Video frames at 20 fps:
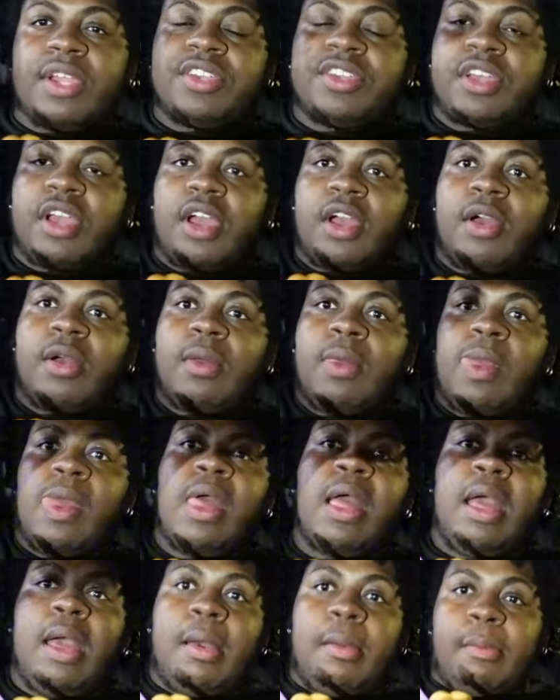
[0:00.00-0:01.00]
Y'all,
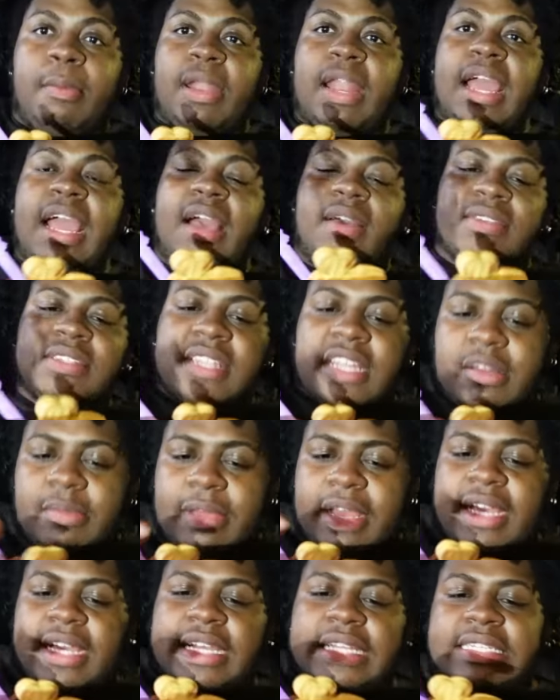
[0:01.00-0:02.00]
but like I was telling
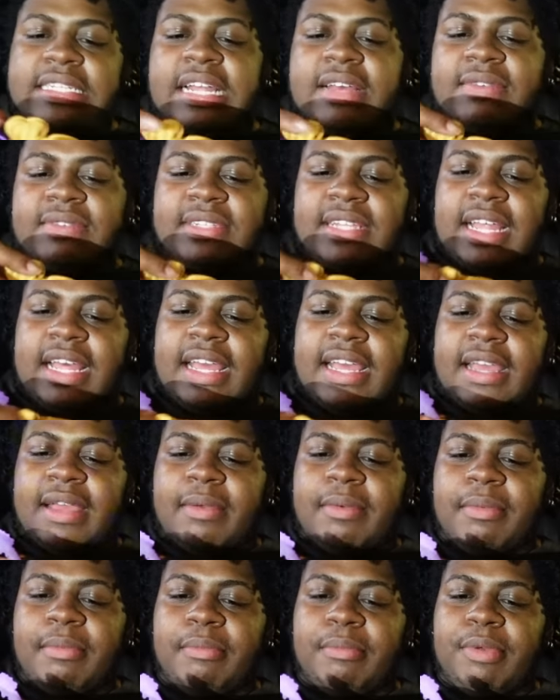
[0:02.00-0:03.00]
my cousin, I was like,
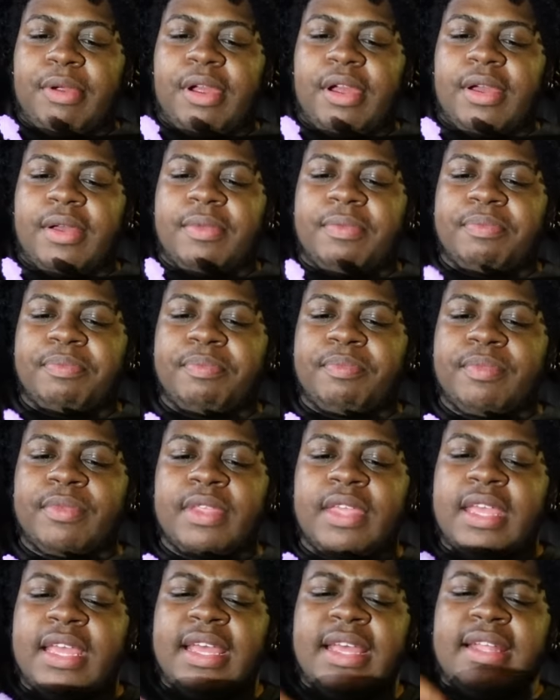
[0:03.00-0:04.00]
bro,
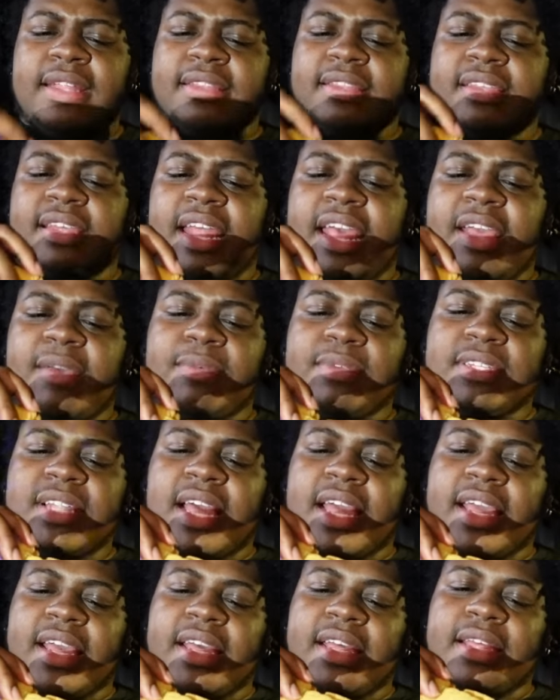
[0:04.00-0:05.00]
today was
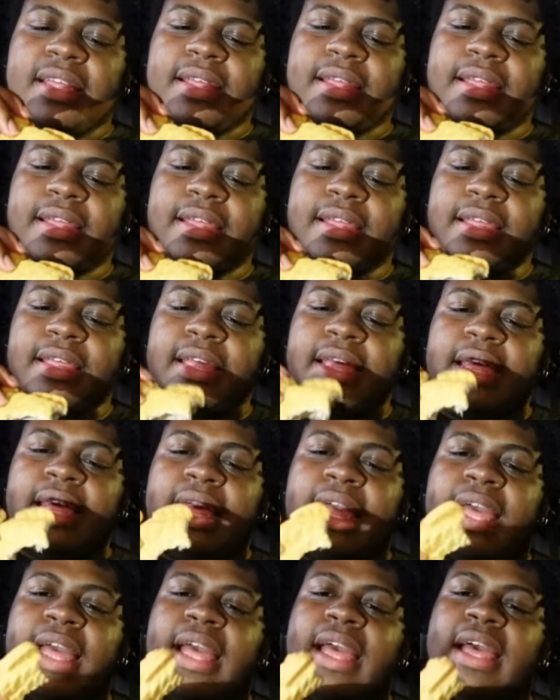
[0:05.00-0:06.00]
like
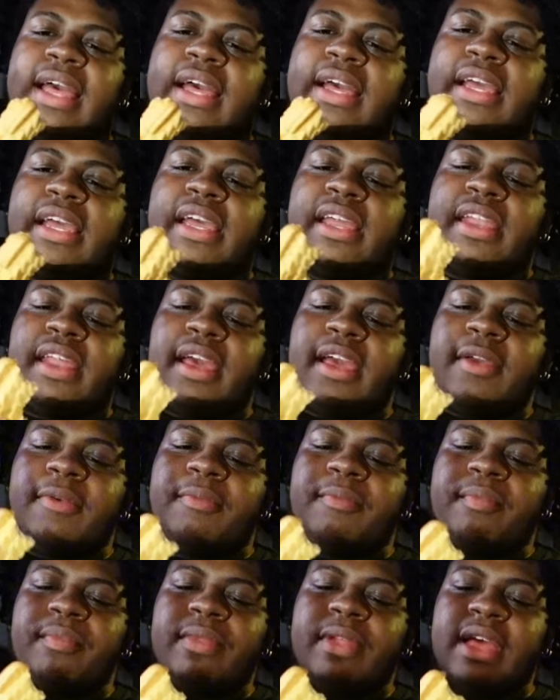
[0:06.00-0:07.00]
a good day,
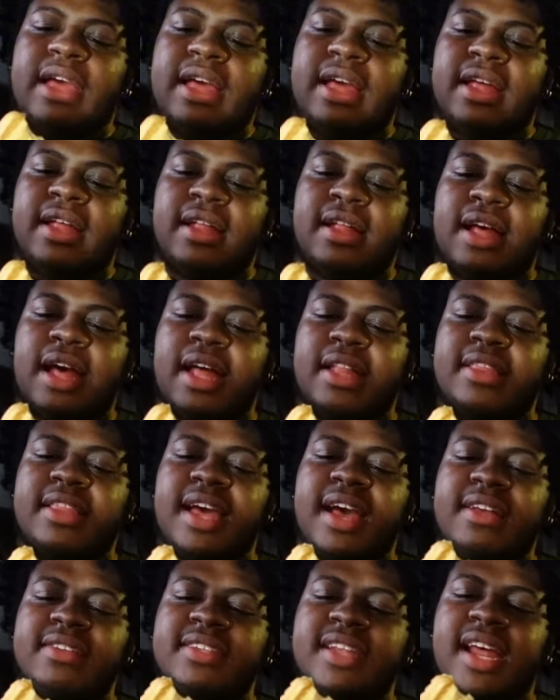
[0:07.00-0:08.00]

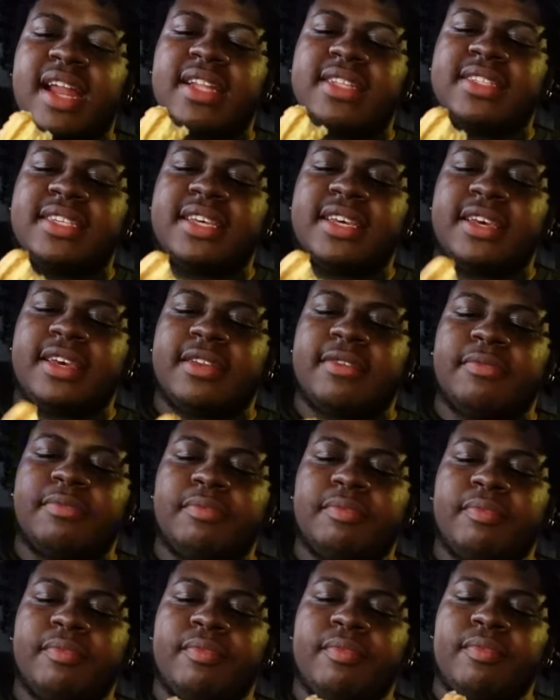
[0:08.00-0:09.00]
1,000 out of 10.
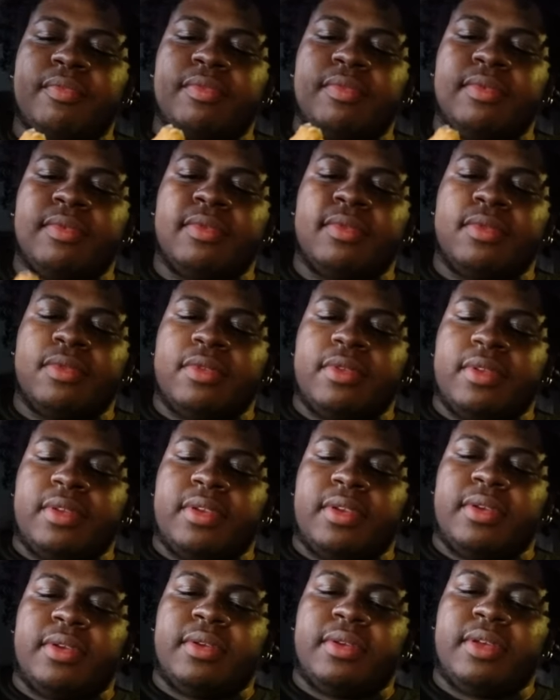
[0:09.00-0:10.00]

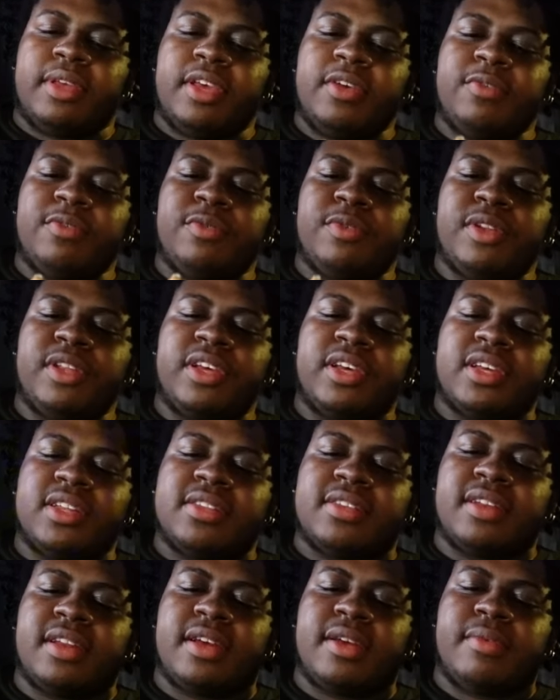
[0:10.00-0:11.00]
It was really good
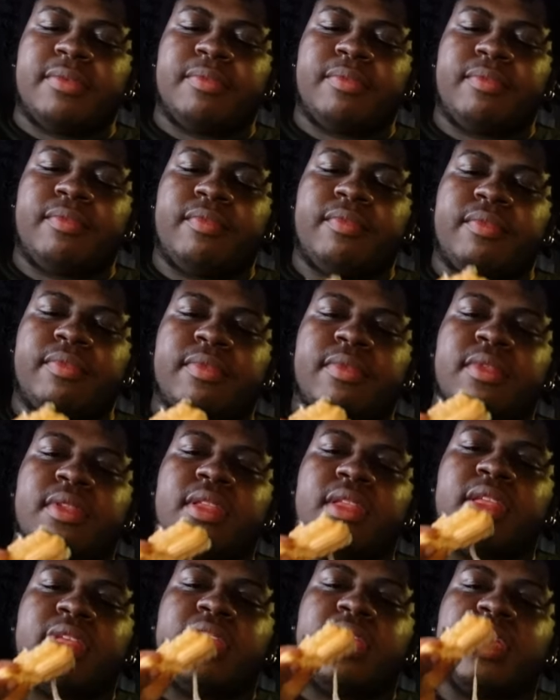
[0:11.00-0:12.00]
today,
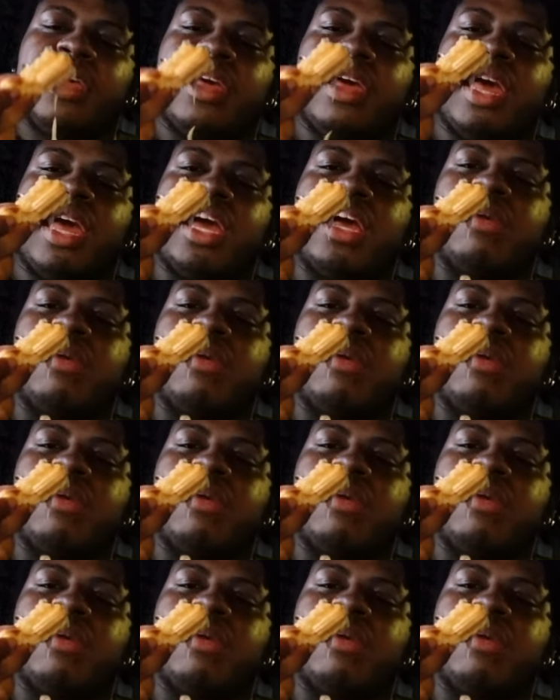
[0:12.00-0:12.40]
can't